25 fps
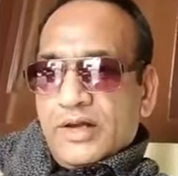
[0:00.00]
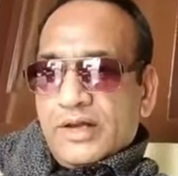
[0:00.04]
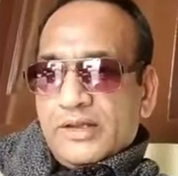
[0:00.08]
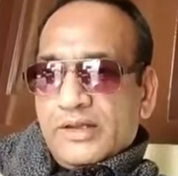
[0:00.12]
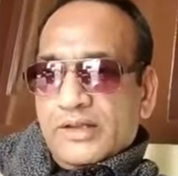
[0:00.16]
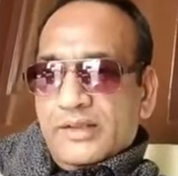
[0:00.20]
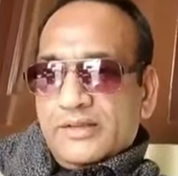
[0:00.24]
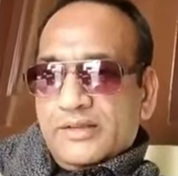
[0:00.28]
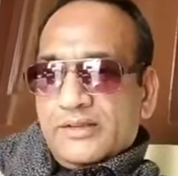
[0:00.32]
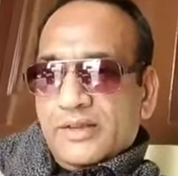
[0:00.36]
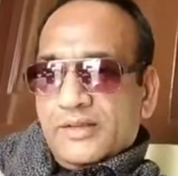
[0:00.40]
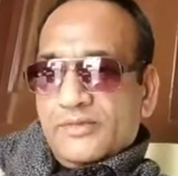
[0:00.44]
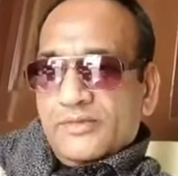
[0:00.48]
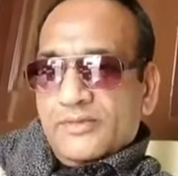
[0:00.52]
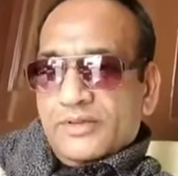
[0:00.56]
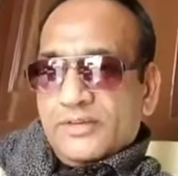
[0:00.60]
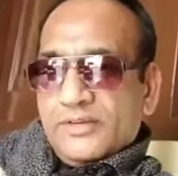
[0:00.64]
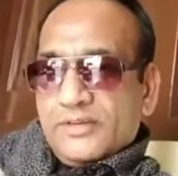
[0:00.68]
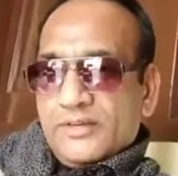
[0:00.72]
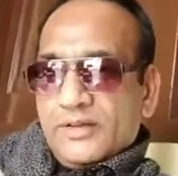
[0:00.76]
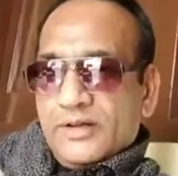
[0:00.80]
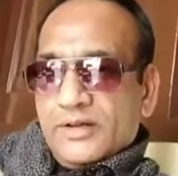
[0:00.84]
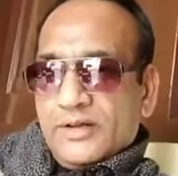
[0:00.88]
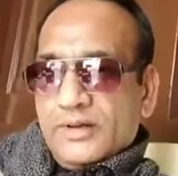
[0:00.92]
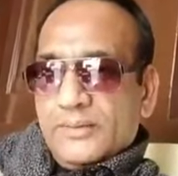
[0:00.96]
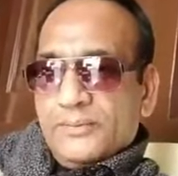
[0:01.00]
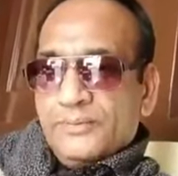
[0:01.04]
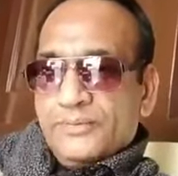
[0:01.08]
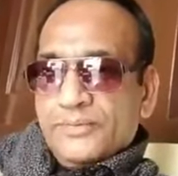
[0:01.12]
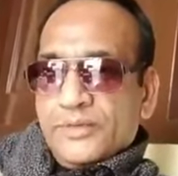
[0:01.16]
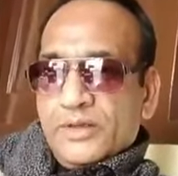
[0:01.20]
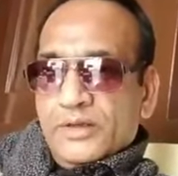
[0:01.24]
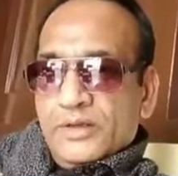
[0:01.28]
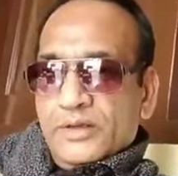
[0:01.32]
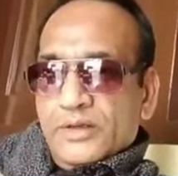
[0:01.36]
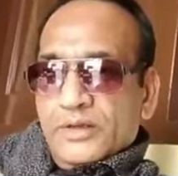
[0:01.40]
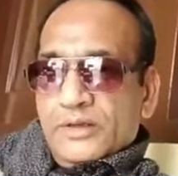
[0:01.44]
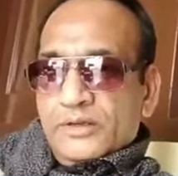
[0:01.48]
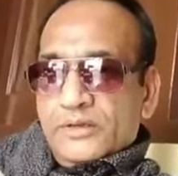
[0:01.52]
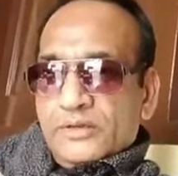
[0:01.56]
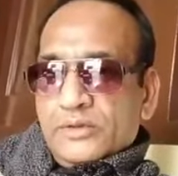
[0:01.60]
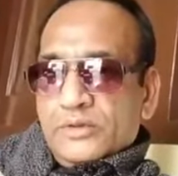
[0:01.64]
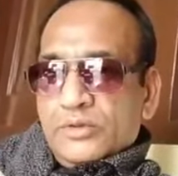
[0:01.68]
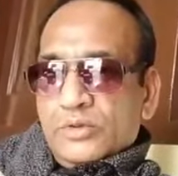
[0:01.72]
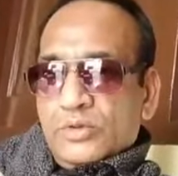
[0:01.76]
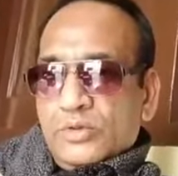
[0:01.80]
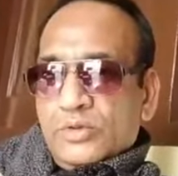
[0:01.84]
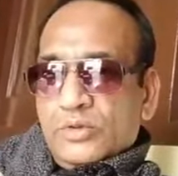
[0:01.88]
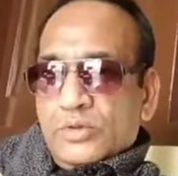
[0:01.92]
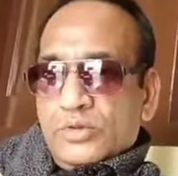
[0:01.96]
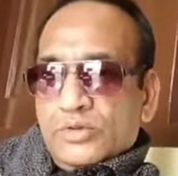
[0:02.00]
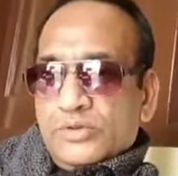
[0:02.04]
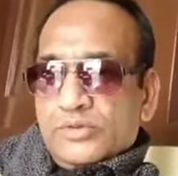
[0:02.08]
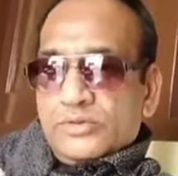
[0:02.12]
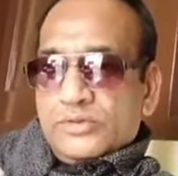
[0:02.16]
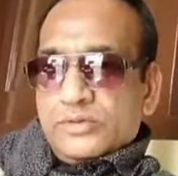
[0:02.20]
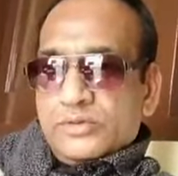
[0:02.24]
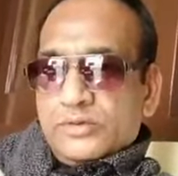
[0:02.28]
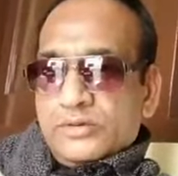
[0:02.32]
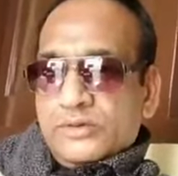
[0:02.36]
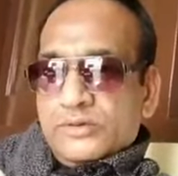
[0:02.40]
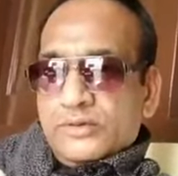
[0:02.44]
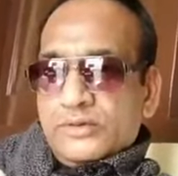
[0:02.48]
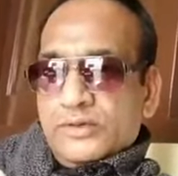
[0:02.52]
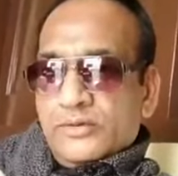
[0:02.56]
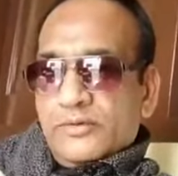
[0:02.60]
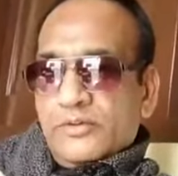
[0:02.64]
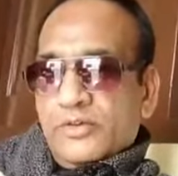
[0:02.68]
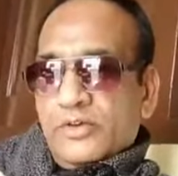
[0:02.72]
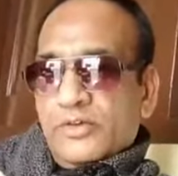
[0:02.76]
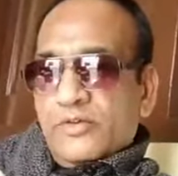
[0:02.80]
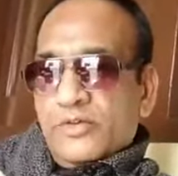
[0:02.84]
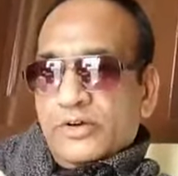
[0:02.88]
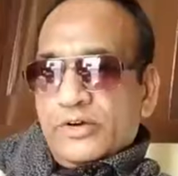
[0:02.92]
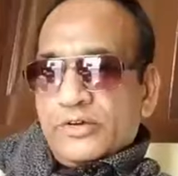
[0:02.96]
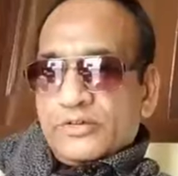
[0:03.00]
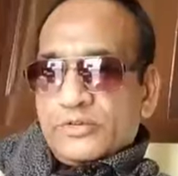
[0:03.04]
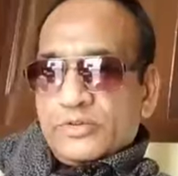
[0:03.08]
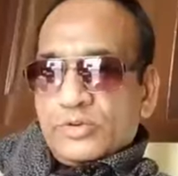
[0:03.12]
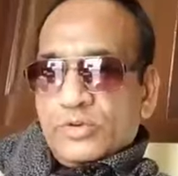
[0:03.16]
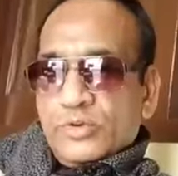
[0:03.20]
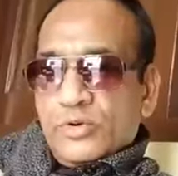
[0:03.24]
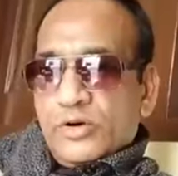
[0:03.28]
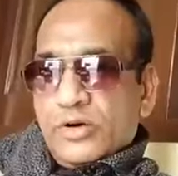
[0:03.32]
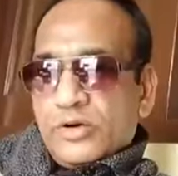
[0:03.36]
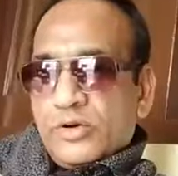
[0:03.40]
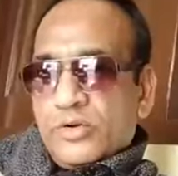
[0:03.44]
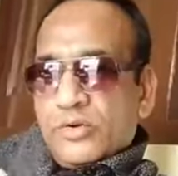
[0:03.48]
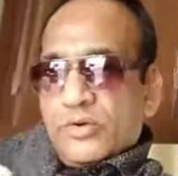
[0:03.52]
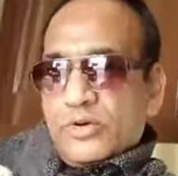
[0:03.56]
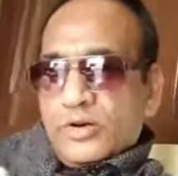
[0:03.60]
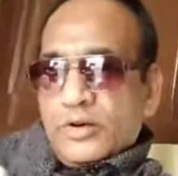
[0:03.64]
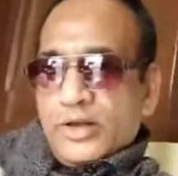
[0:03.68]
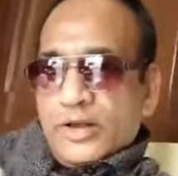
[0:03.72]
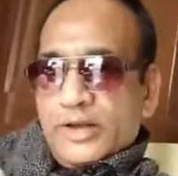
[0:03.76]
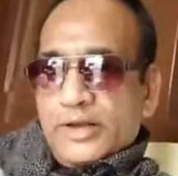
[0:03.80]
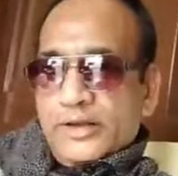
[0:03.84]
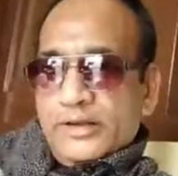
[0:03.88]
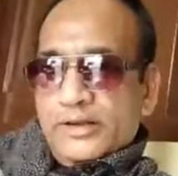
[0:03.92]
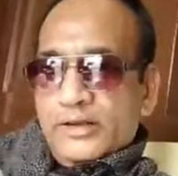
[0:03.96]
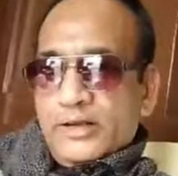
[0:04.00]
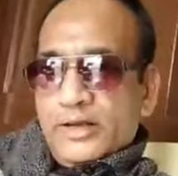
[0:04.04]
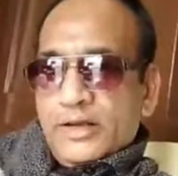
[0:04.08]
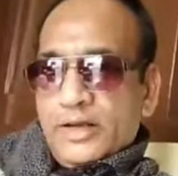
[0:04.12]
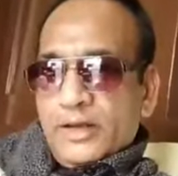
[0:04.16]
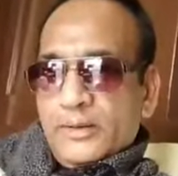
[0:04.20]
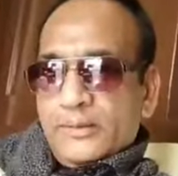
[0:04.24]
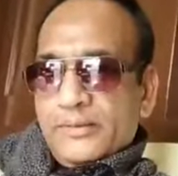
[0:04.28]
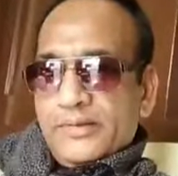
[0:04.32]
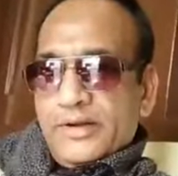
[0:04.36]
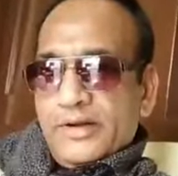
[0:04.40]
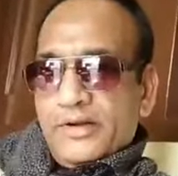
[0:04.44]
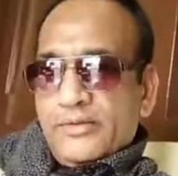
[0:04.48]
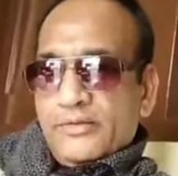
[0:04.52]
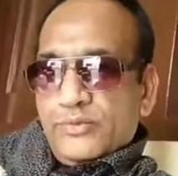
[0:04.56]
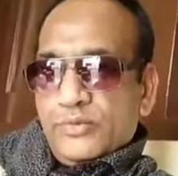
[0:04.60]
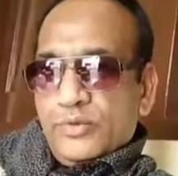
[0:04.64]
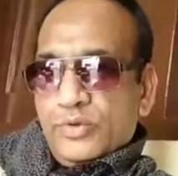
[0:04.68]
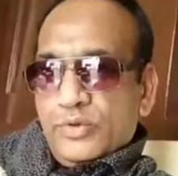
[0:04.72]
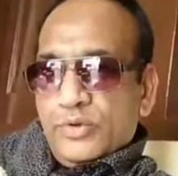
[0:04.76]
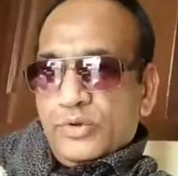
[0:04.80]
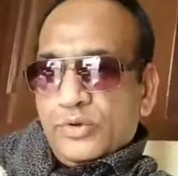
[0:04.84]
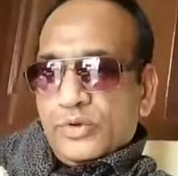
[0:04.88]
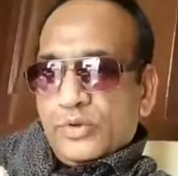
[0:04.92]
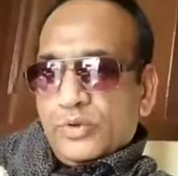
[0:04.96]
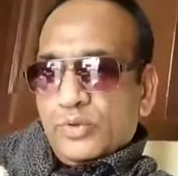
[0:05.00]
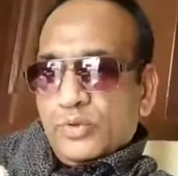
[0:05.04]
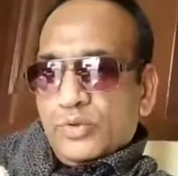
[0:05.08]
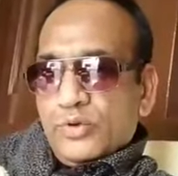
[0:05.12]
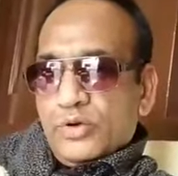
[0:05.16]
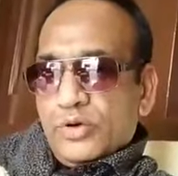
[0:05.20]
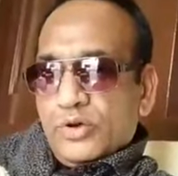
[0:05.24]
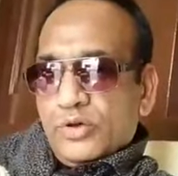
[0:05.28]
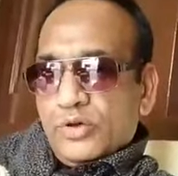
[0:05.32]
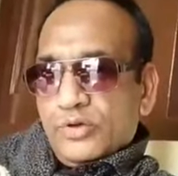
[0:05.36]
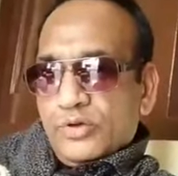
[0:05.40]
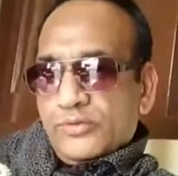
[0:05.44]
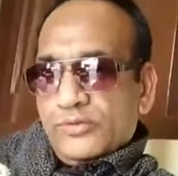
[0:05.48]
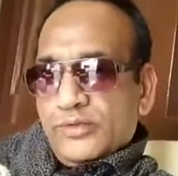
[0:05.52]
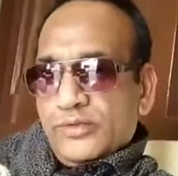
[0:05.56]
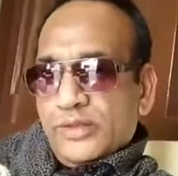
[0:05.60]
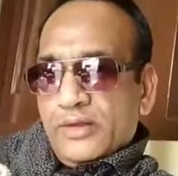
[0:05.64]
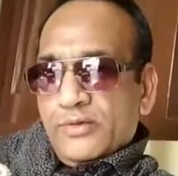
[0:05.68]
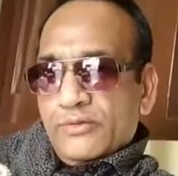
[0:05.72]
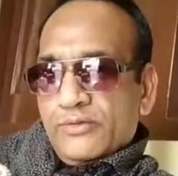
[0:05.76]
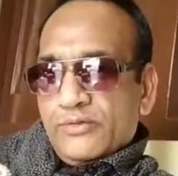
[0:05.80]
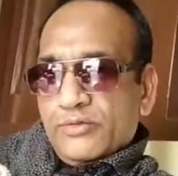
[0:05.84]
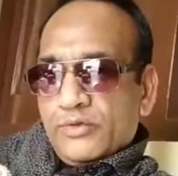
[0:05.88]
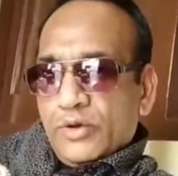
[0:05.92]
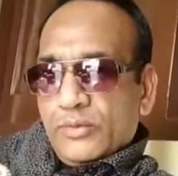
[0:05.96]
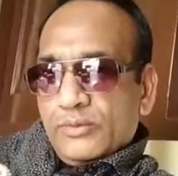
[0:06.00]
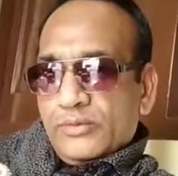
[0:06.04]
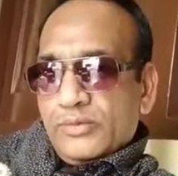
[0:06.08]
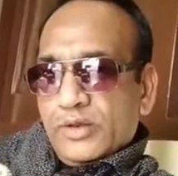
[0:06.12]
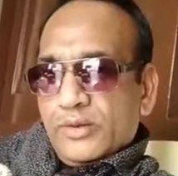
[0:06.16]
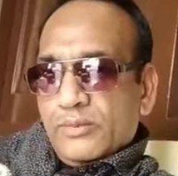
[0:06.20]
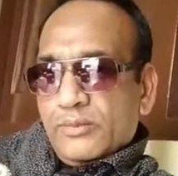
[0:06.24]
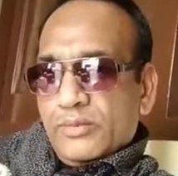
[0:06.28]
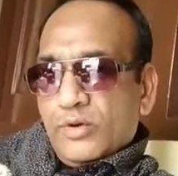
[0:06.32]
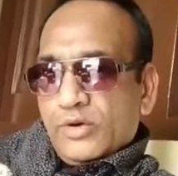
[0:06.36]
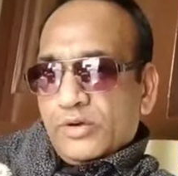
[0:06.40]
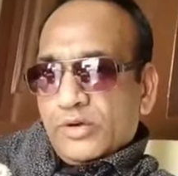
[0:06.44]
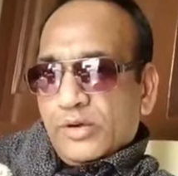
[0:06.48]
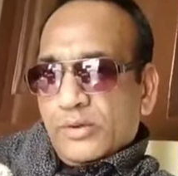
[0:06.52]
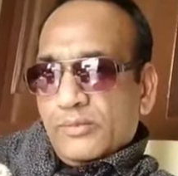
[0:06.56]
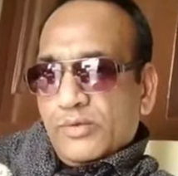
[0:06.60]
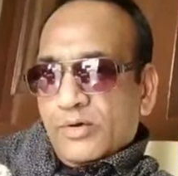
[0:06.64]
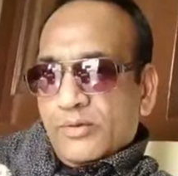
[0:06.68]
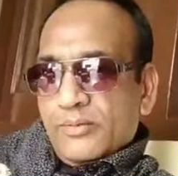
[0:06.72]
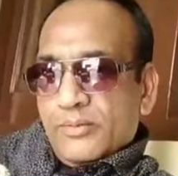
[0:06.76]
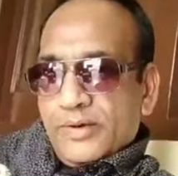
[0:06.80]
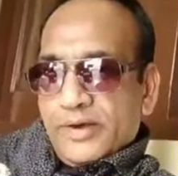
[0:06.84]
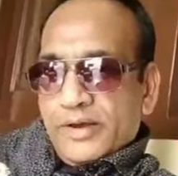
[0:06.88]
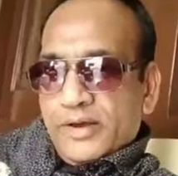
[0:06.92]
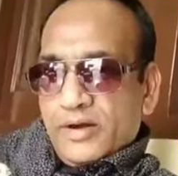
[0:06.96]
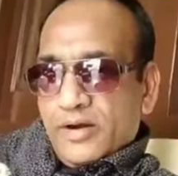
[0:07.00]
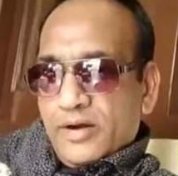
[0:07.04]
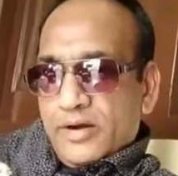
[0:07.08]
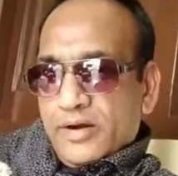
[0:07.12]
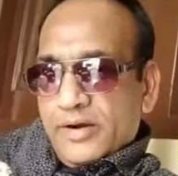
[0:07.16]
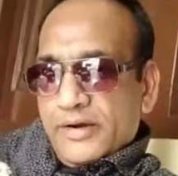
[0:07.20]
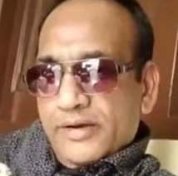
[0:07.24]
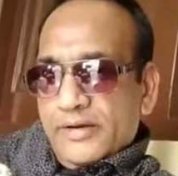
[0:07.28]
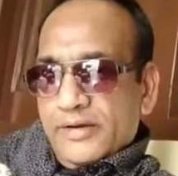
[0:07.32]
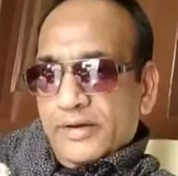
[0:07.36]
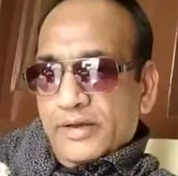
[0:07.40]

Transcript: Akil Sefi sahab those the viewers who are online I am grateful to all of them from the bottom of my heart